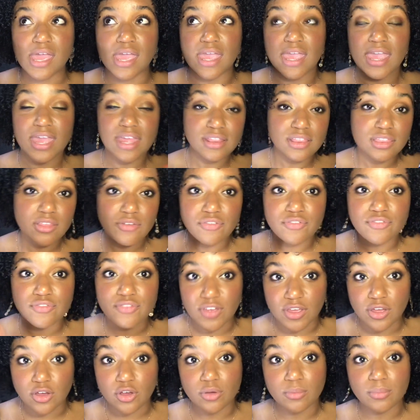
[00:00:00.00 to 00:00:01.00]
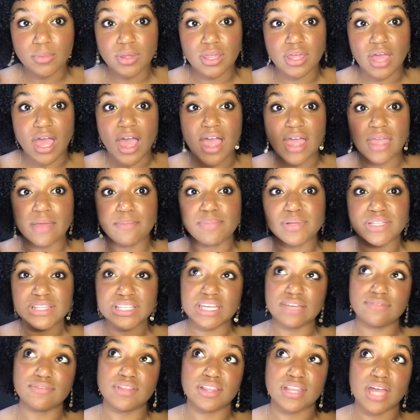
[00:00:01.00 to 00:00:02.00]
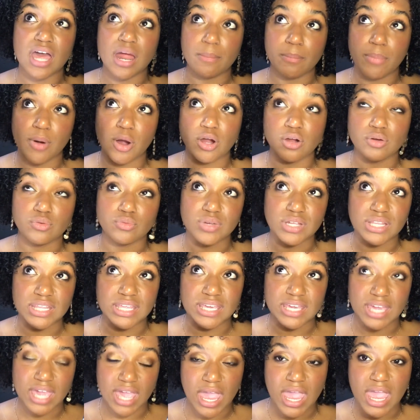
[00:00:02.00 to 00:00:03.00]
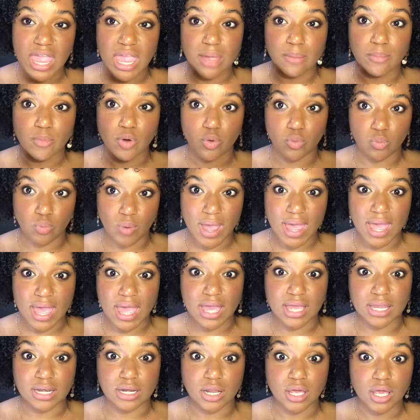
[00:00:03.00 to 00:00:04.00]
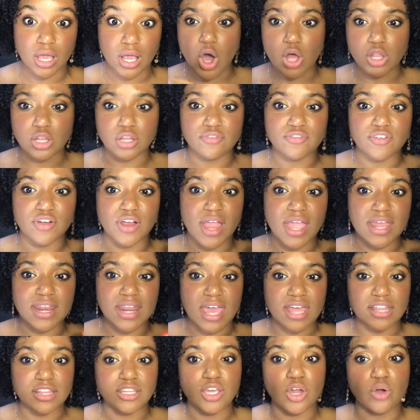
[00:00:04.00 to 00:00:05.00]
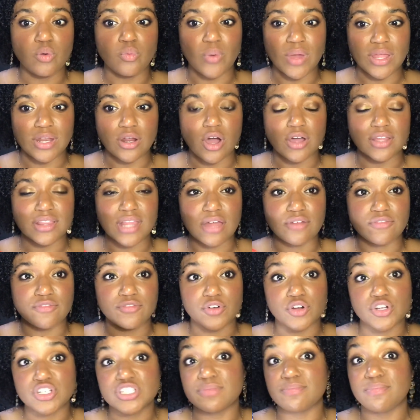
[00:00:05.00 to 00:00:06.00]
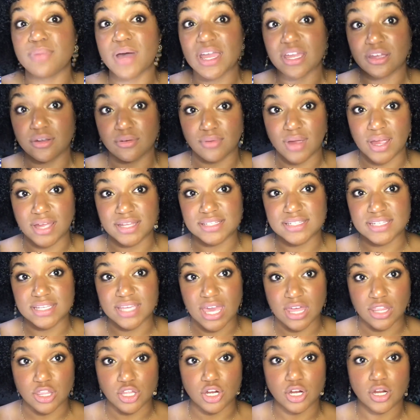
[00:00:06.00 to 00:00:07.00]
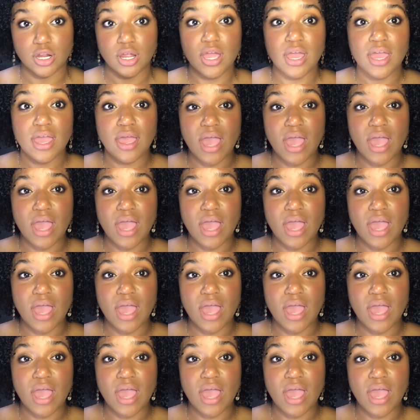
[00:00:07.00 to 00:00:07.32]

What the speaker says: In the film, I believe that part really came when Oliver and Elio went on that first bike ride together.